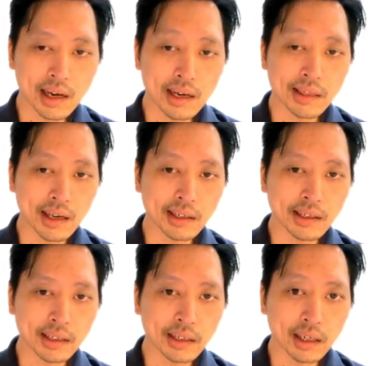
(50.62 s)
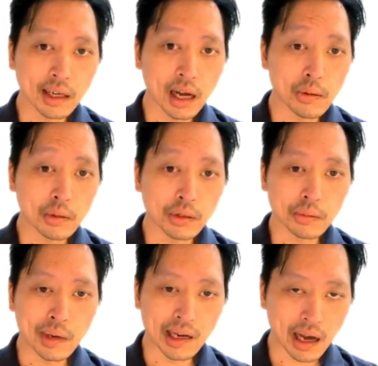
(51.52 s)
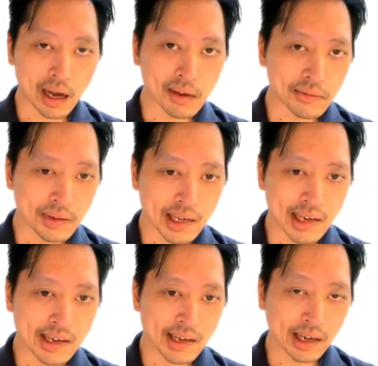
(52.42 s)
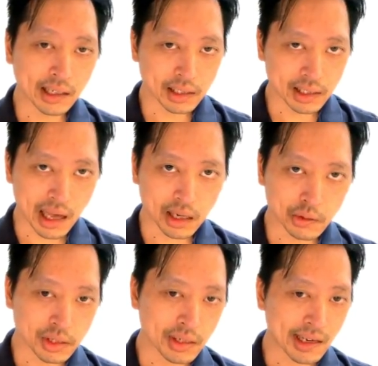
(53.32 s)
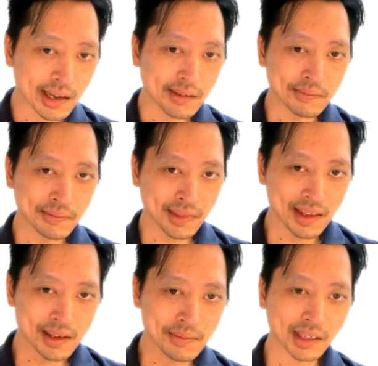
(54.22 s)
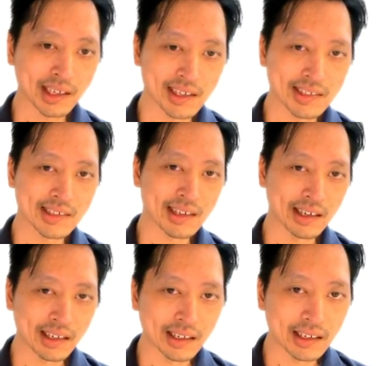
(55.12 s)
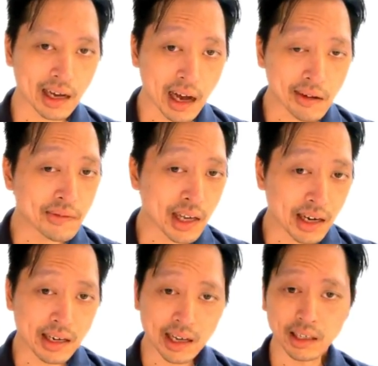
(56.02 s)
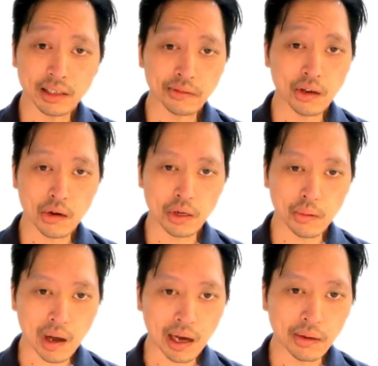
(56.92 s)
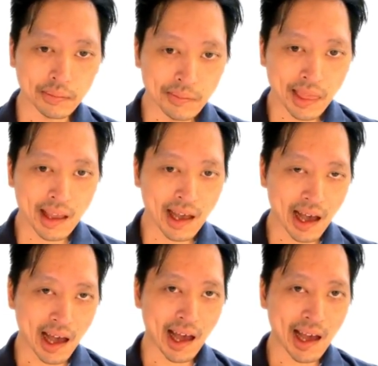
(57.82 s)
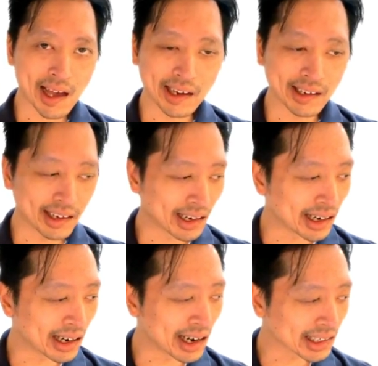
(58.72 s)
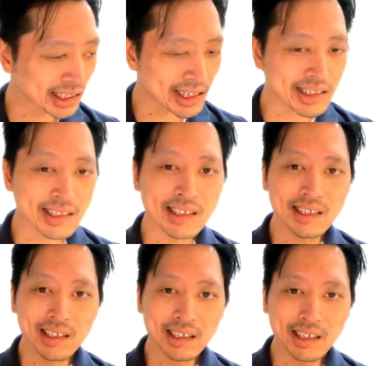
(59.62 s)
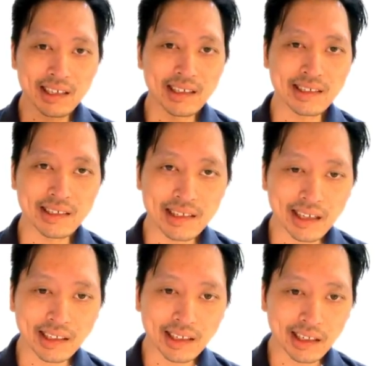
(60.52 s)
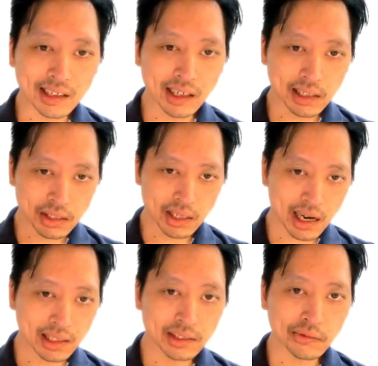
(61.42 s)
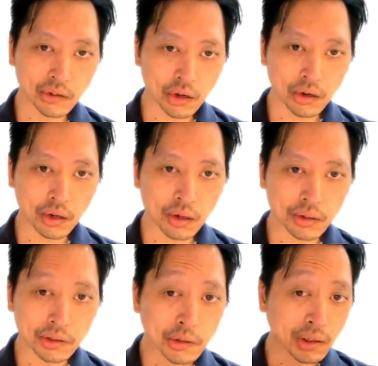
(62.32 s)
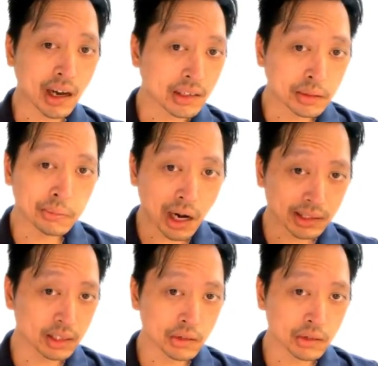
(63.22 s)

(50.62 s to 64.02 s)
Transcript: i think i will do my live in english language today because uh, i haven't done an english video in a while and uh, i guess this is like a, a, chance for you guys to practice